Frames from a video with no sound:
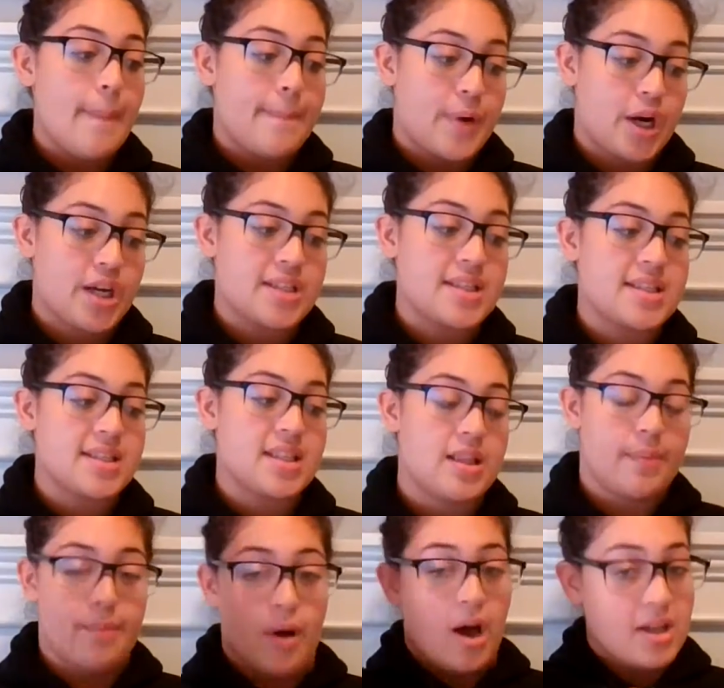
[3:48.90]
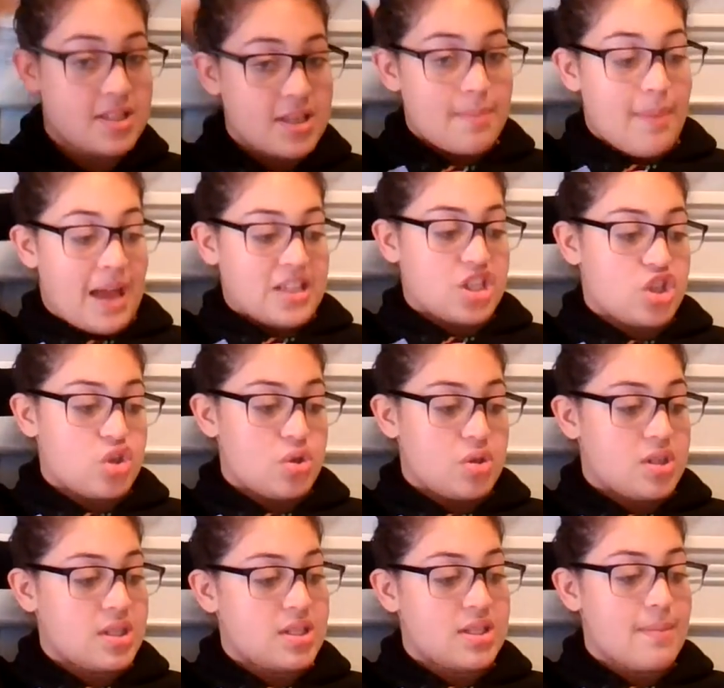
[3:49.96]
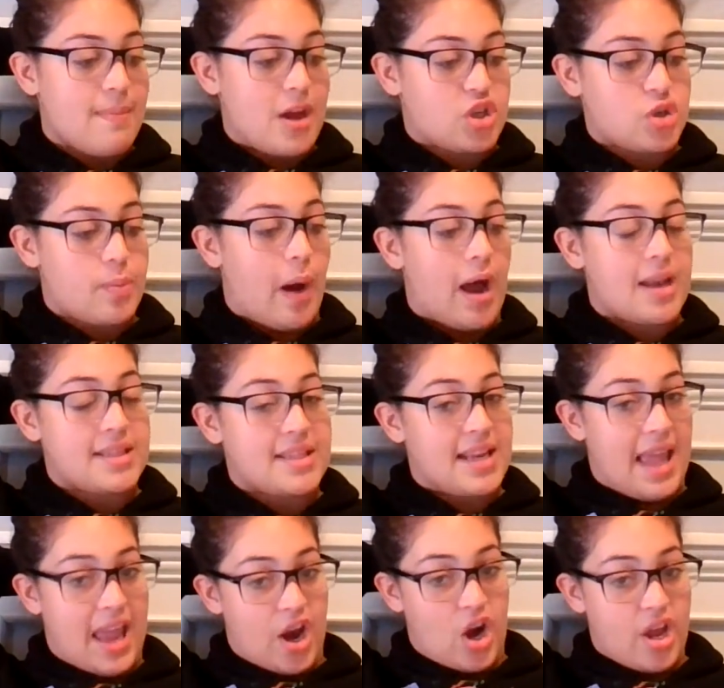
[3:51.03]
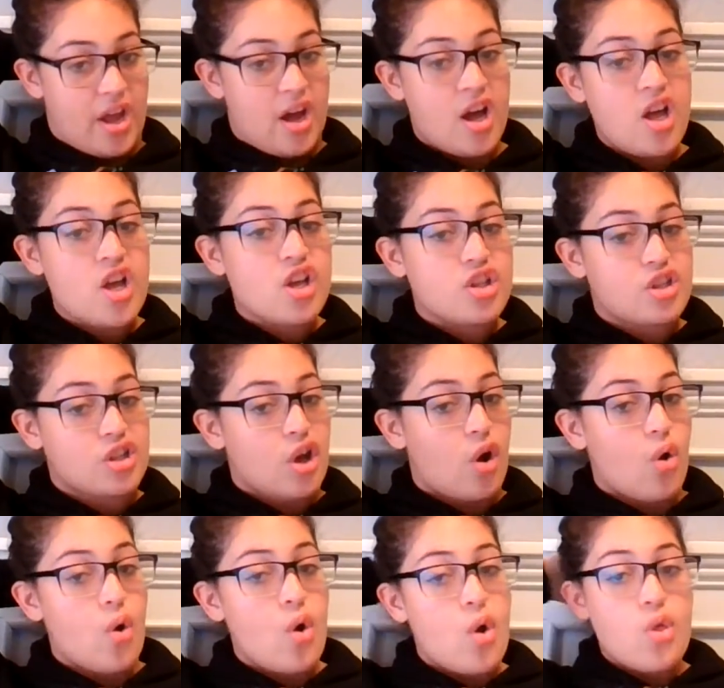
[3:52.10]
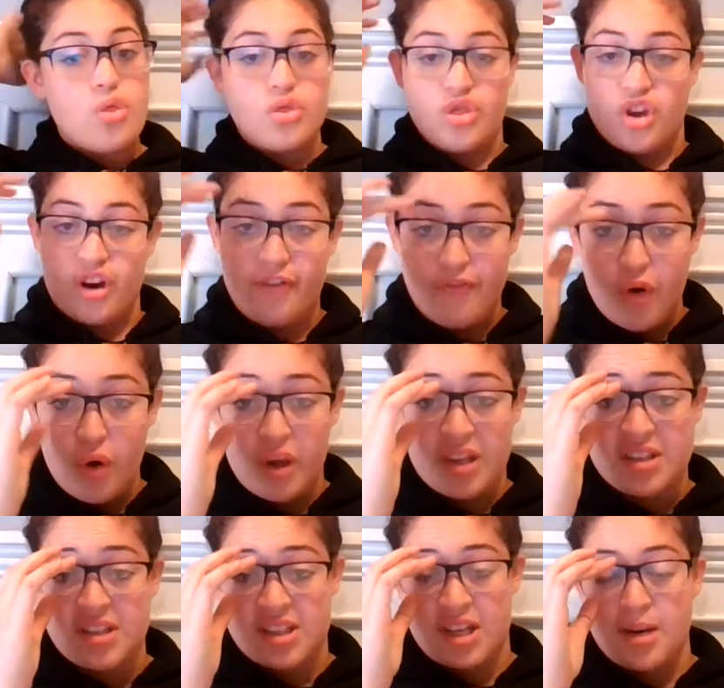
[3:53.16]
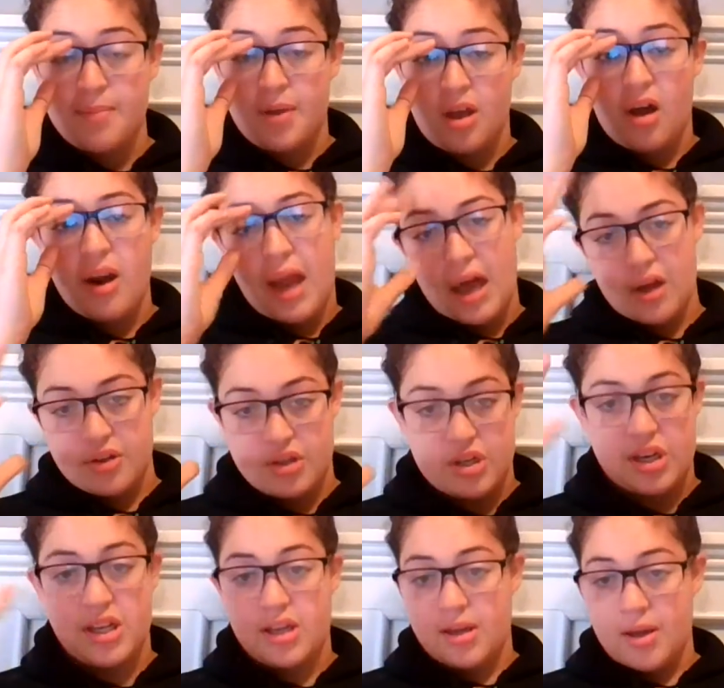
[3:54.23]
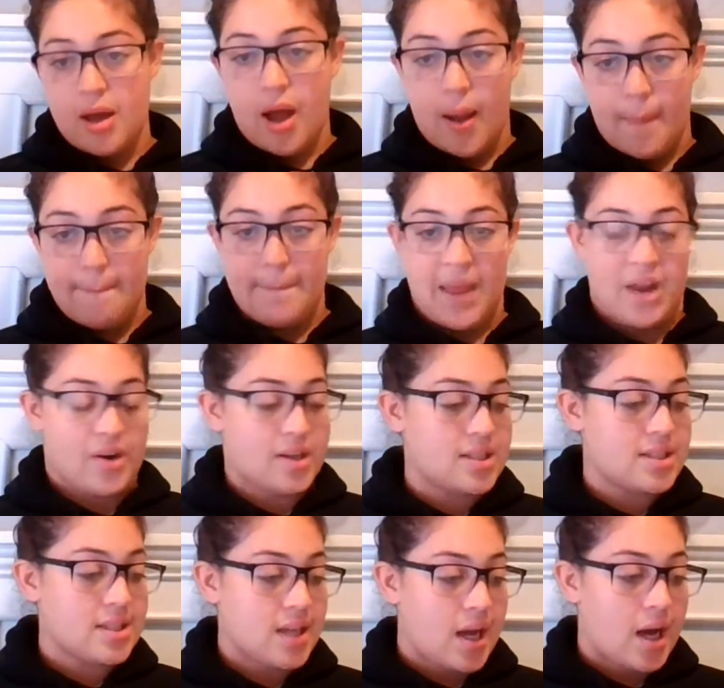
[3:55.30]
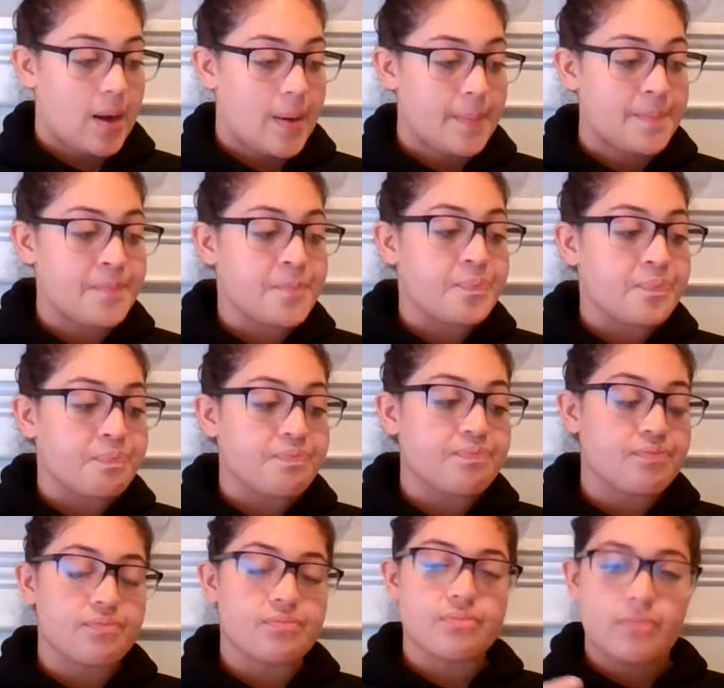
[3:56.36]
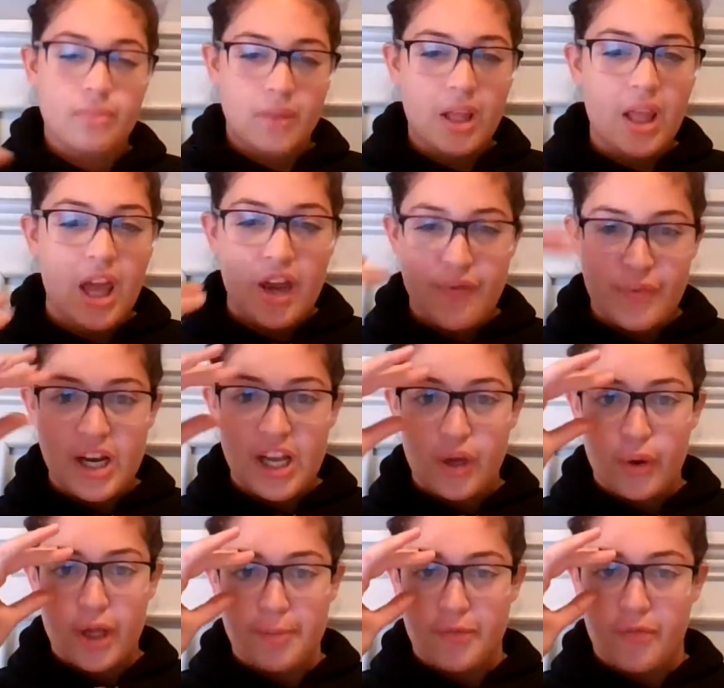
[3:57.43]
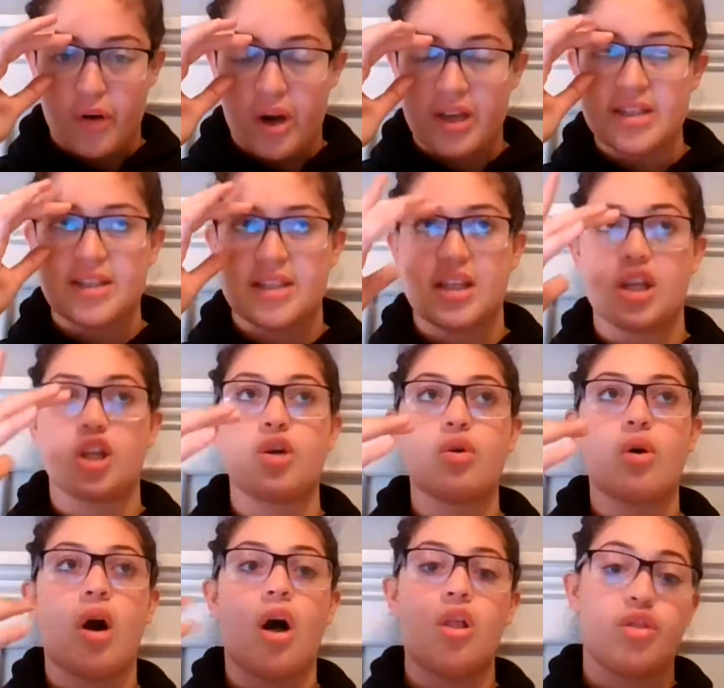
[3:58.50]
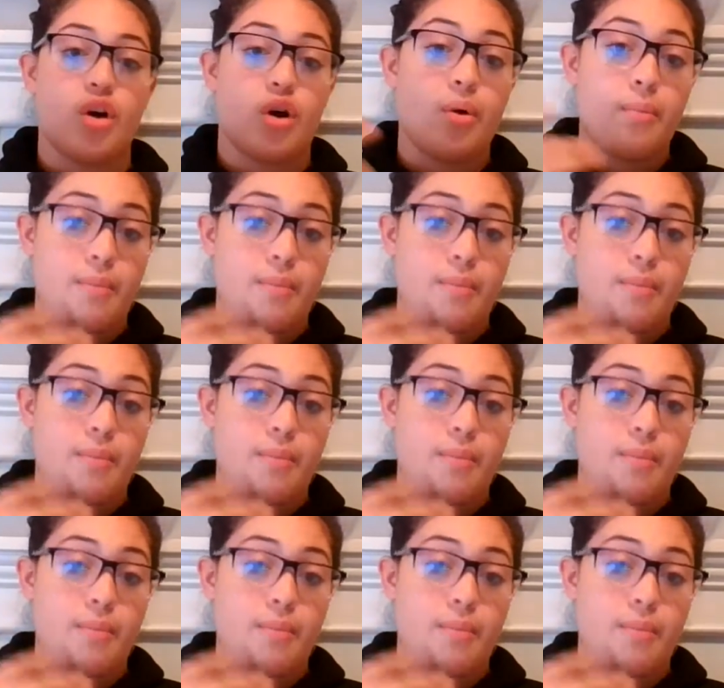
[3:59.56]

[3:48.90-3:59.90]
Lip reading: persons in the Boston, Massachusetts metropolitan area. So their focus is going to be on elderly parents. And really quick before I continue, although